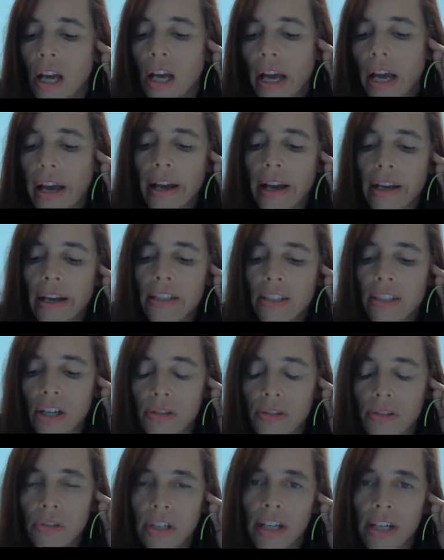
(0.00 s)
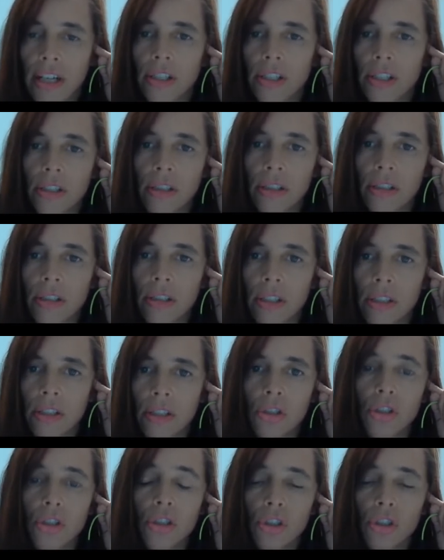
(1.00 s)
And I've read
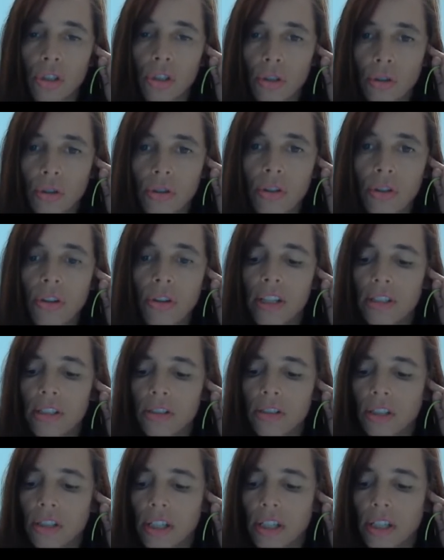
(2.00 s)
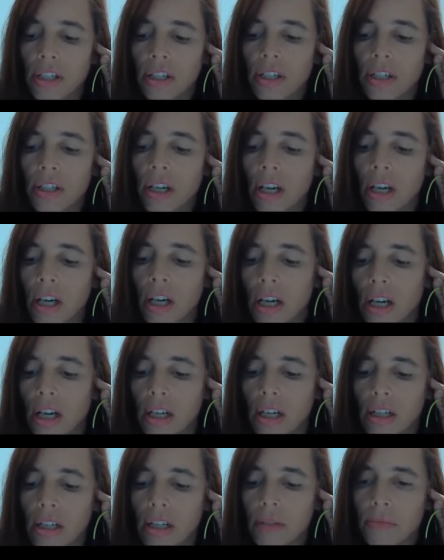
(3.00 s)
in June this year,
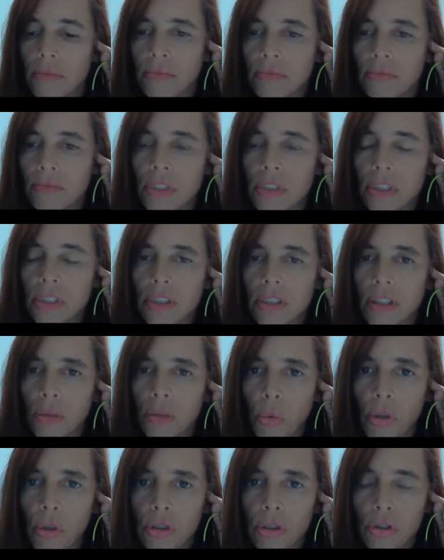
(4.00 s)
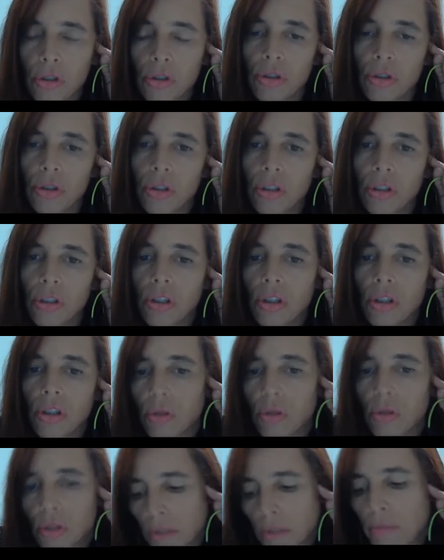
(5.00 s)
they want to do,
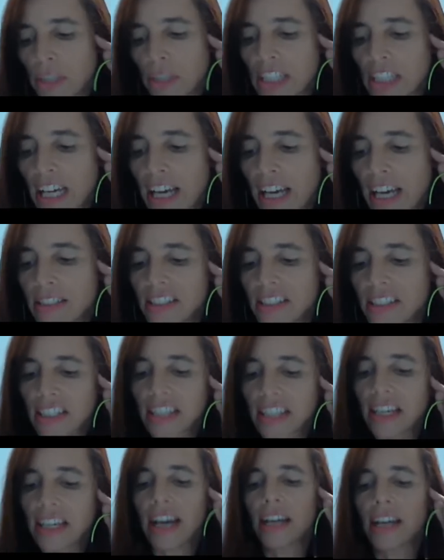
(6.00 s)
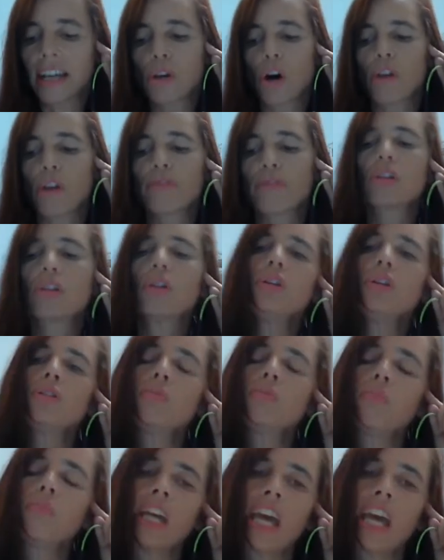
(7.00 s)
or they patented a kind of good
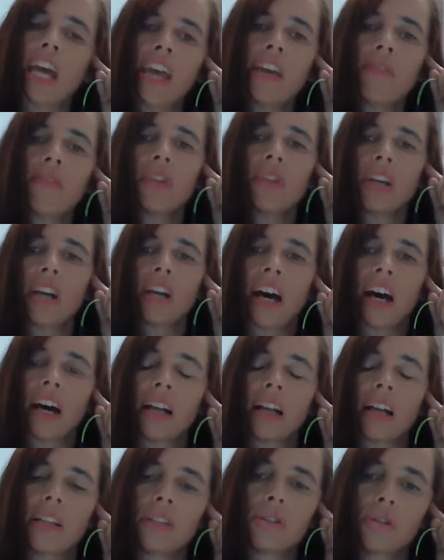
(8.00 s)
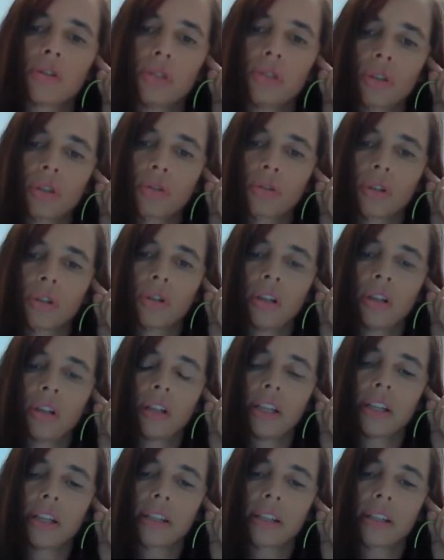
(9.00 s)
behavior island, so not only